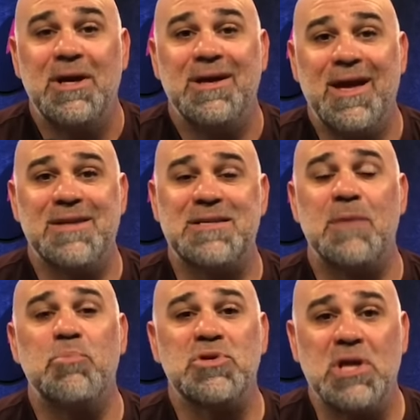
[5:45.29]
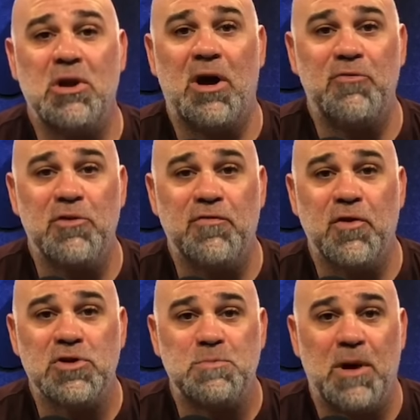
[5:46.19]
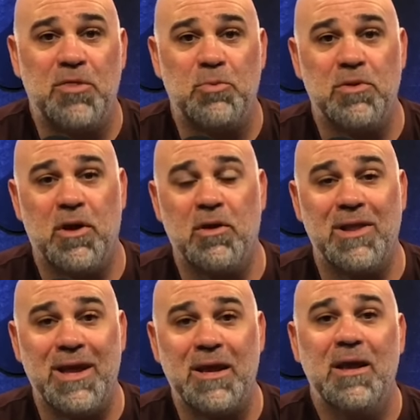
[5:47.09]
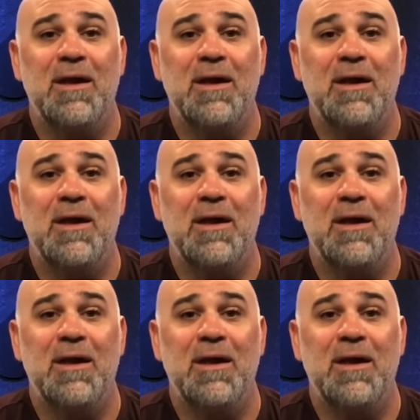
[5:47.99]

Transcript: get ten percent off your first month with our link,